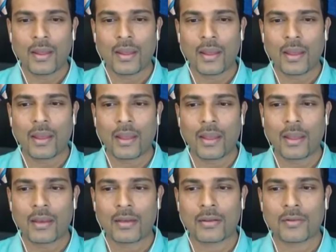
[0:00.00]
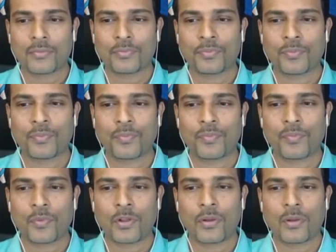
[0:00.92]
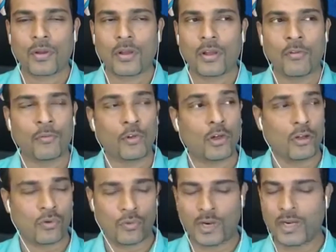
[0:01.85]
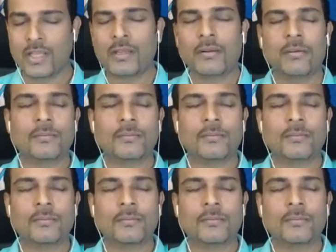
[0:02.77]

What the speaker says: And if you are ready